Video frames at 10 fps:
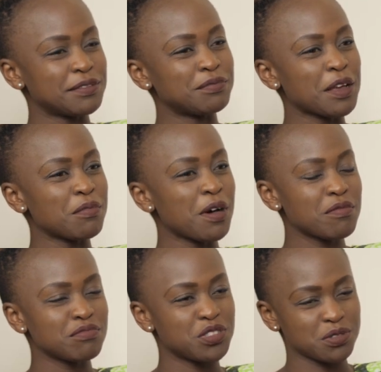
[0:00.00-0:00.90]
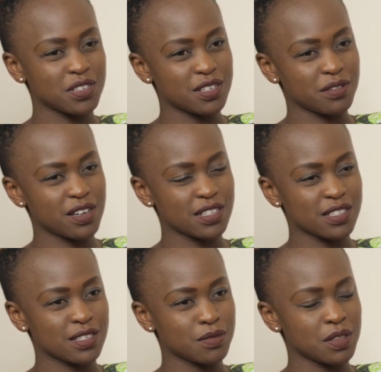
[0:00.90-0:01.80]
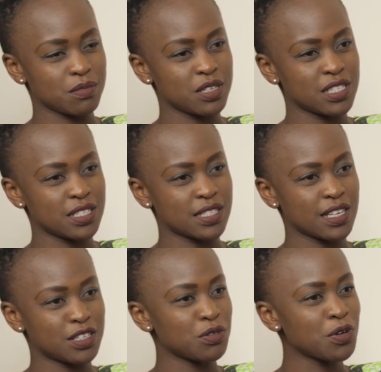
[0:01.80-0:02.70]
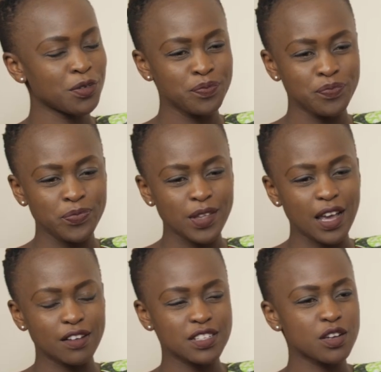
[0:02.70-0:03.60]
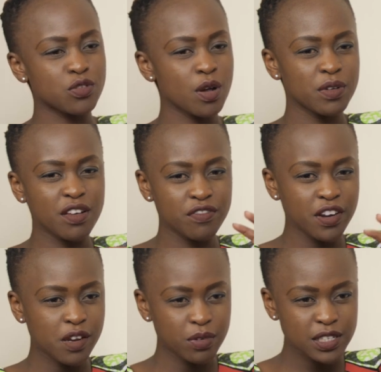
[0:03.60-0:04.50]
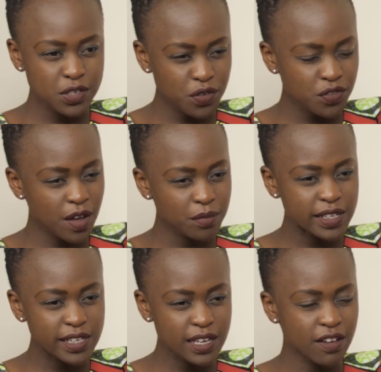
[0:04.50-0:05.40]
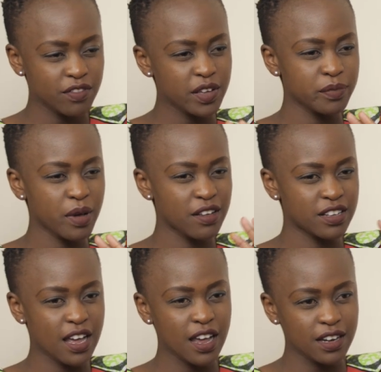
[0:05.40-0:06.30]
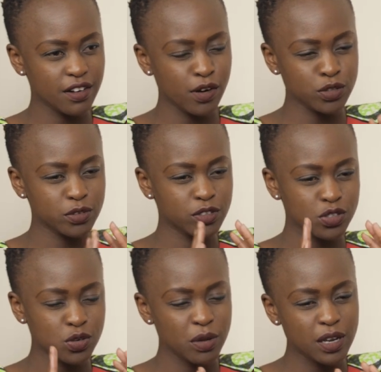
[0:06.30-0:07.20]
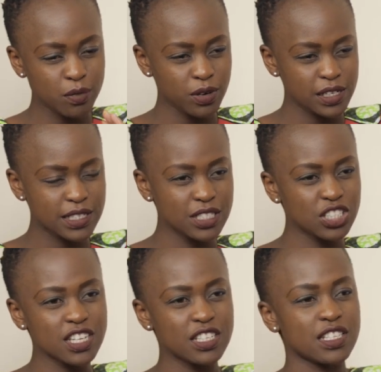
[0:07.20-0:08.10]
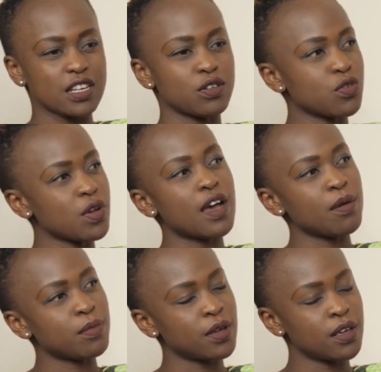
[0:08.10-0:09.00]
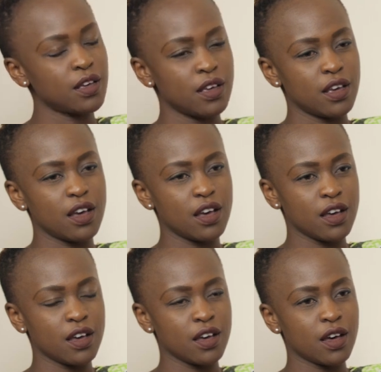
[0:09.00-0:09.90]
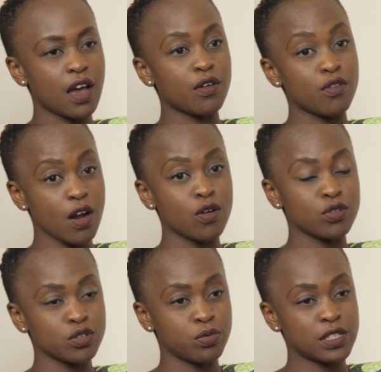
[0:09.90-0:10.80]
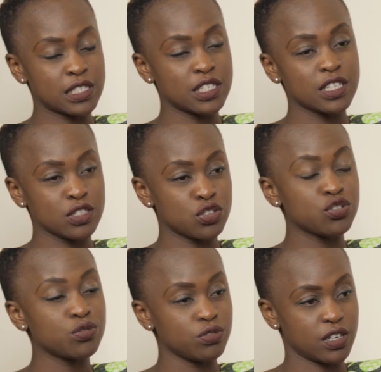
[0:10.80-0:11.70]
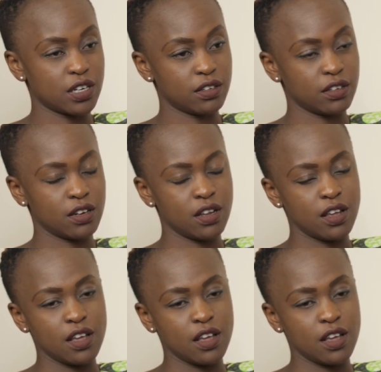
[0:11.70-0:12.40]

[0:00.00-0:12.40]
My mom joked once with me, she said, you know, after I grew up in a very political family, having my dad around so many politicians and growing up around politicians' children,